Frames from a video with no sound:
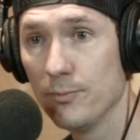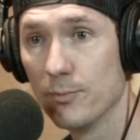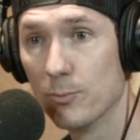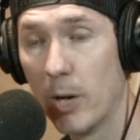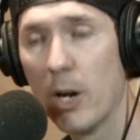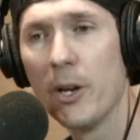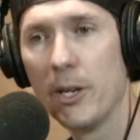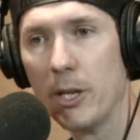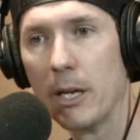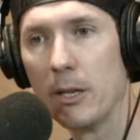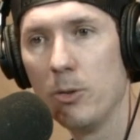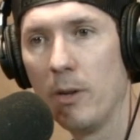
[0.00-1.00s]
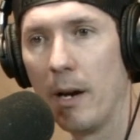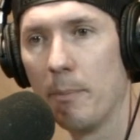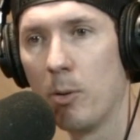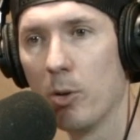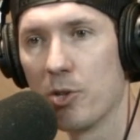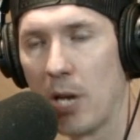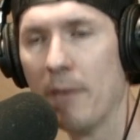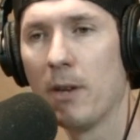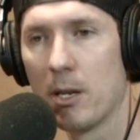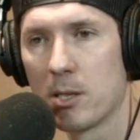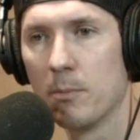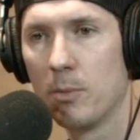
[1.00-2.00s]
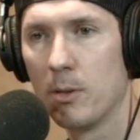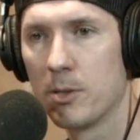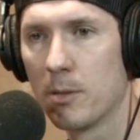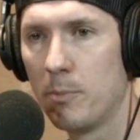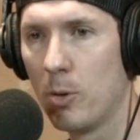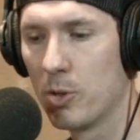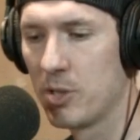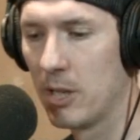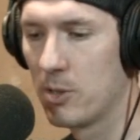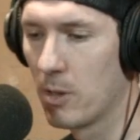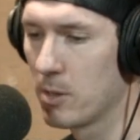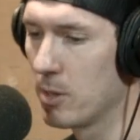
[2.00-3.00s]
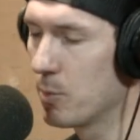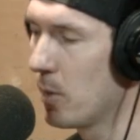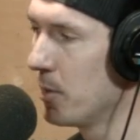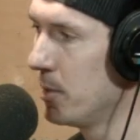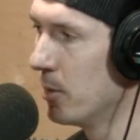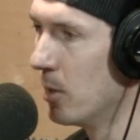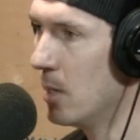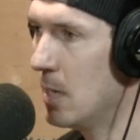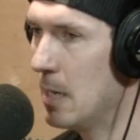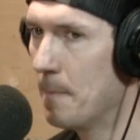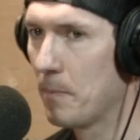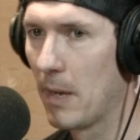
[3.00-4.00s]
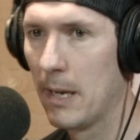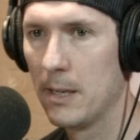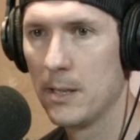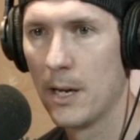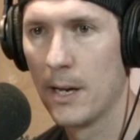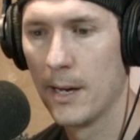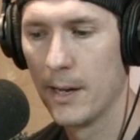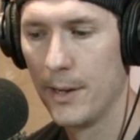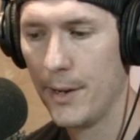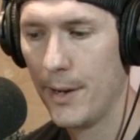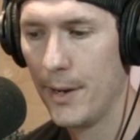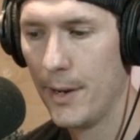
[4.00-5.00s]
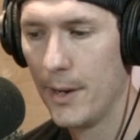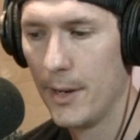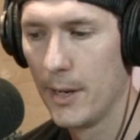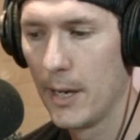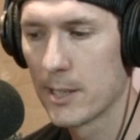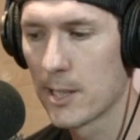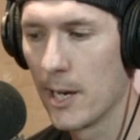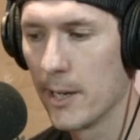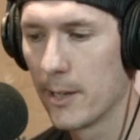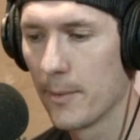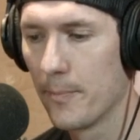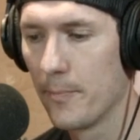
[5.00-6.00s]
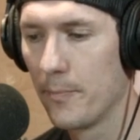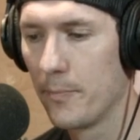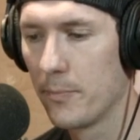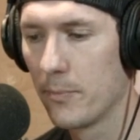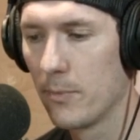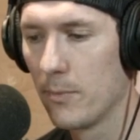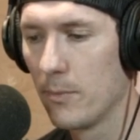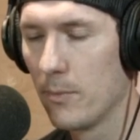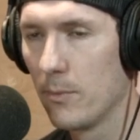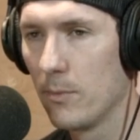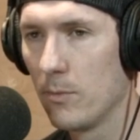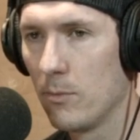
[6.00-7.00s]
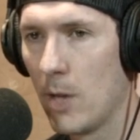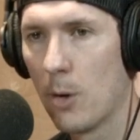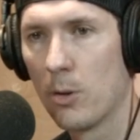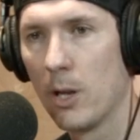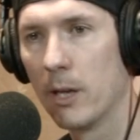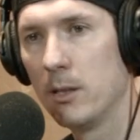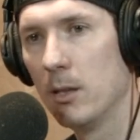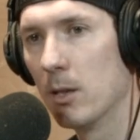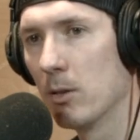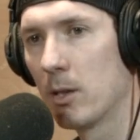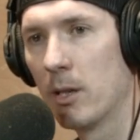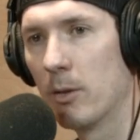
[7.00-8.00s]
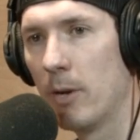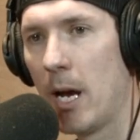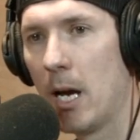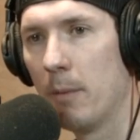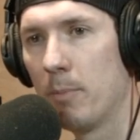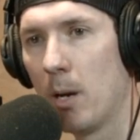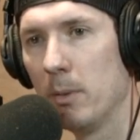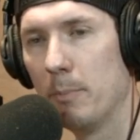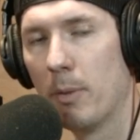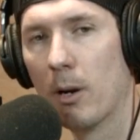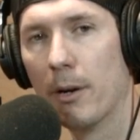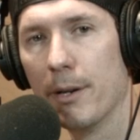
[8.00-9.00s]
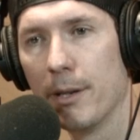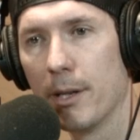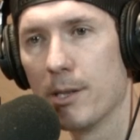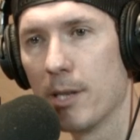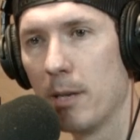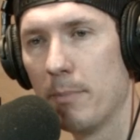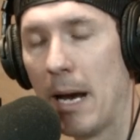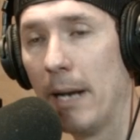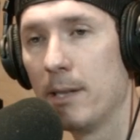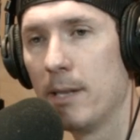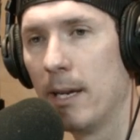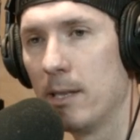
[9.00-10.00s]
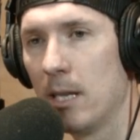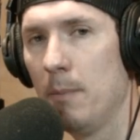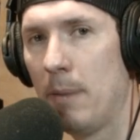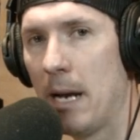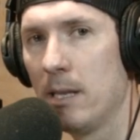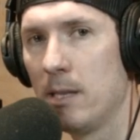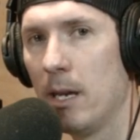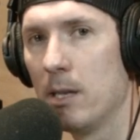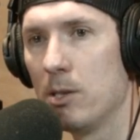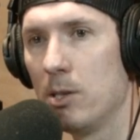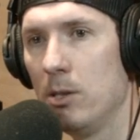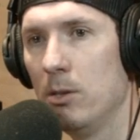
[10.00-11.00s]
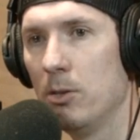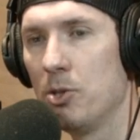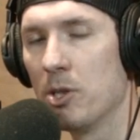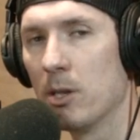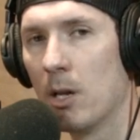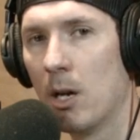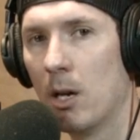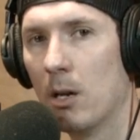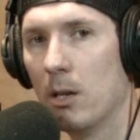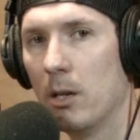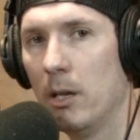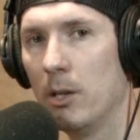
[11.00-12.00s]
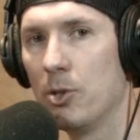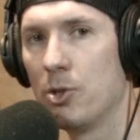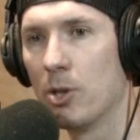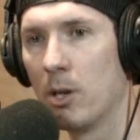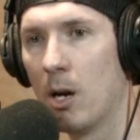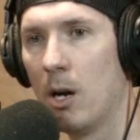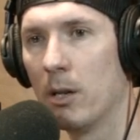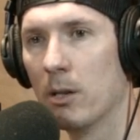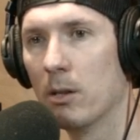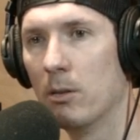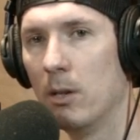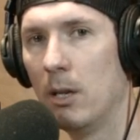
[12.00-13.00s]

Right. Oh, yeah. You got Polish. I've got some Polish ancestry as well, too. And it's like, they were like, dude, they're looking around, probably partying in St. Patty's Day. And St. Patty's Day is huge in Chicago.